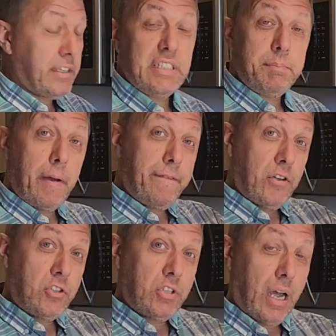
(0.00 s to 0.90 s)
this is my
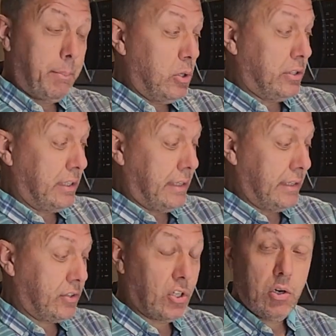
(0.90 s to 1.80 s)
first time using
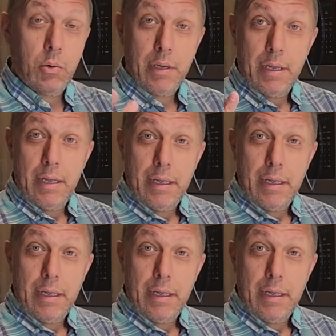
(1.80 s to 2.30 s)
this, so